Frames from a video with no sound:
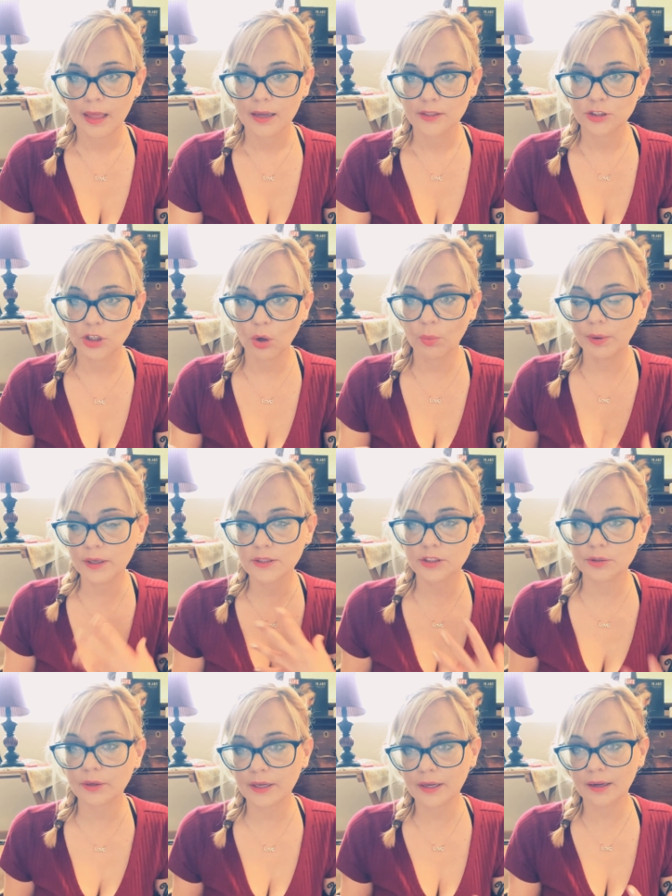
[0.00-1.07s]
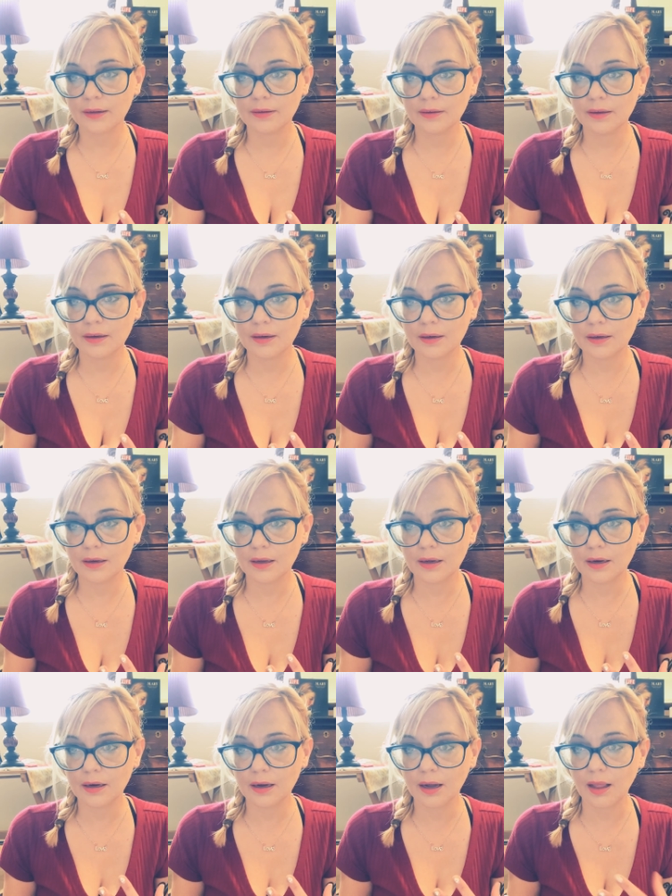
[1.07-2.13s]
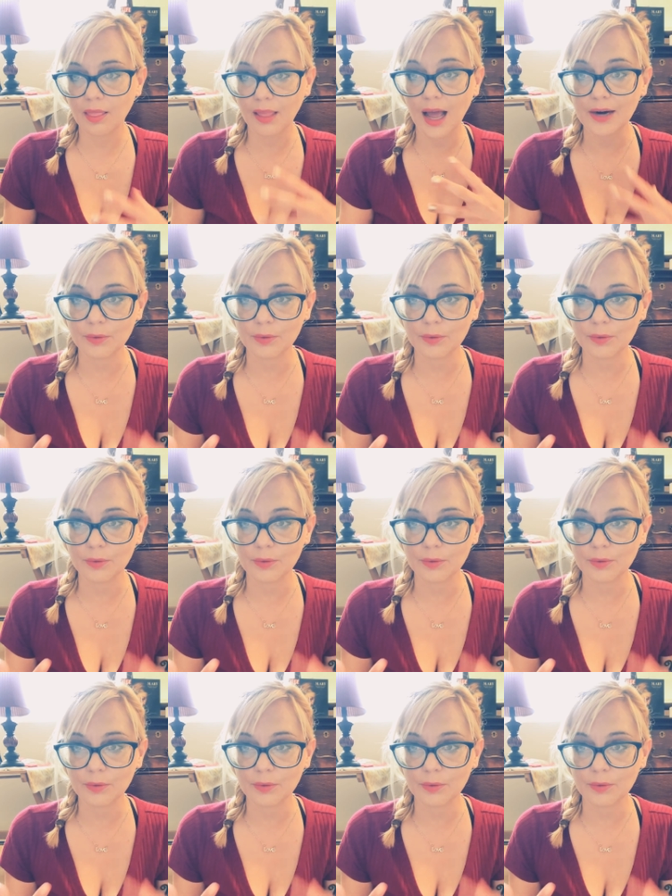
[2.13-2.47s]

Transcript: So we're doing a lot